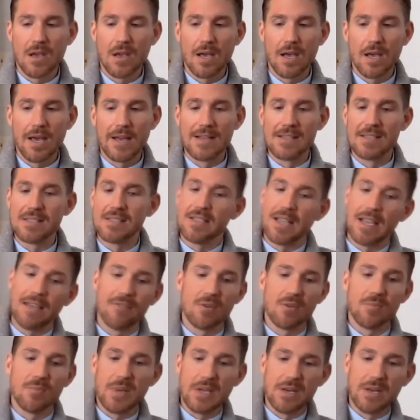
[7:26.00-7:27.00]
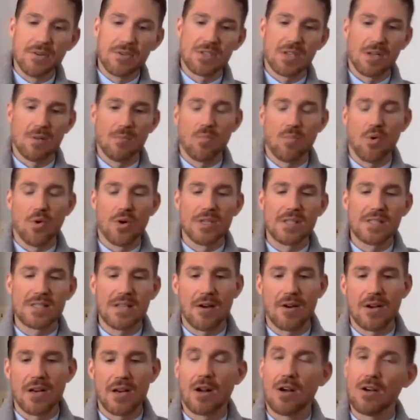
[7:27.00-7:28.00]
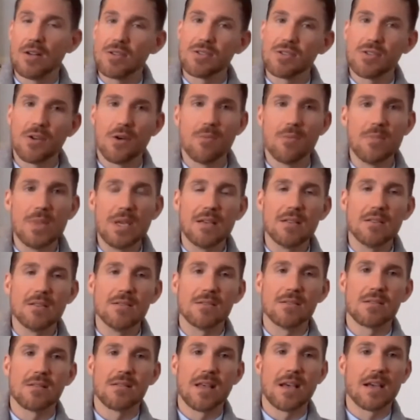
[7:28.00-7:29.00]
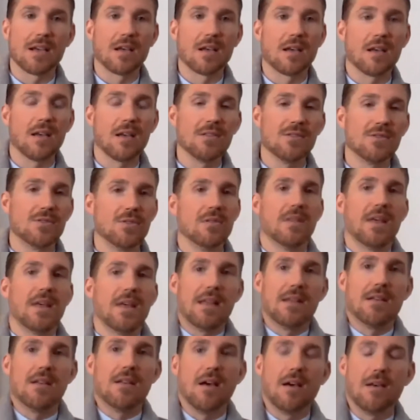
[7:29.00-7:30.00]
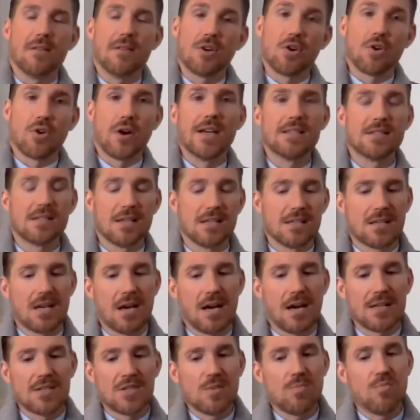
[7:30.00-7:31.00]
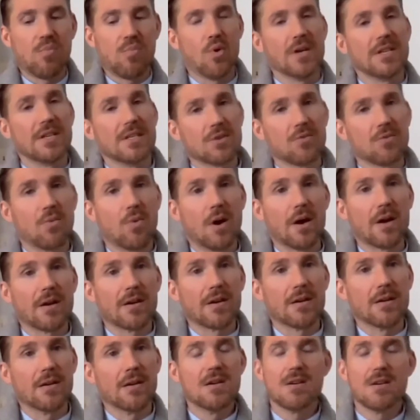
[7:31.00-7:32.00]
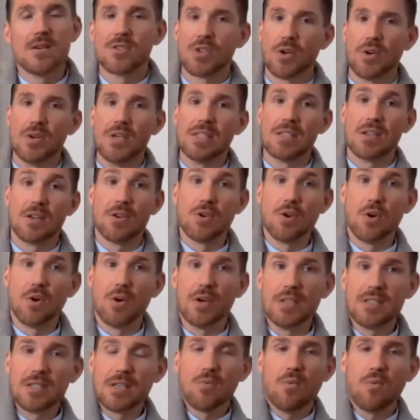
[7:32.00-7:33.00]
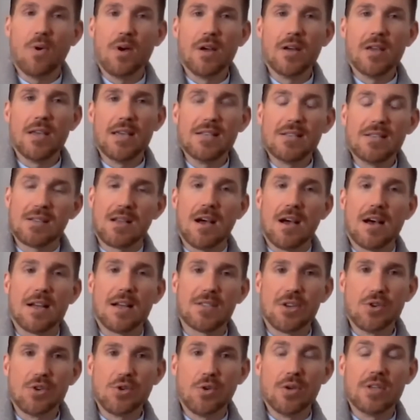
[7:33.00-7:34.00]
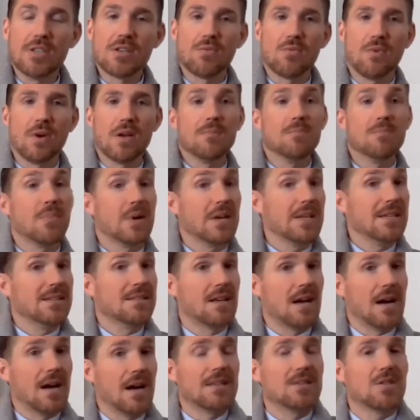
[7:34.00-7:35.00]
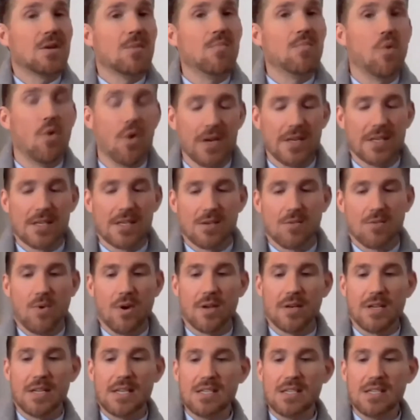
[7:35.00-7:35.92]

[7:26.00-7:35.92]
And as David Peterson points out, it also means that that uh, the Christ is God's appointed one. So he's anointed one. He's God's anointed one, but he's God's appointed one.